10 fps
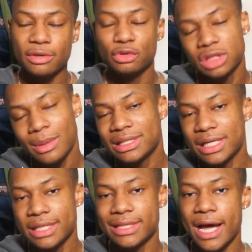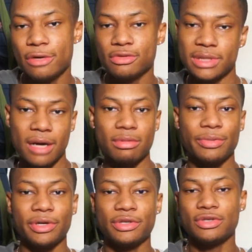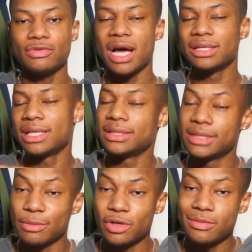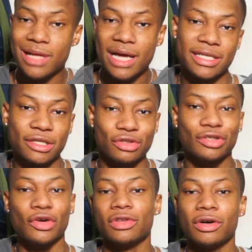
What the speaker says: And to talk about today's title, today I'll be bringing to you guys a summer Black Tailor clothing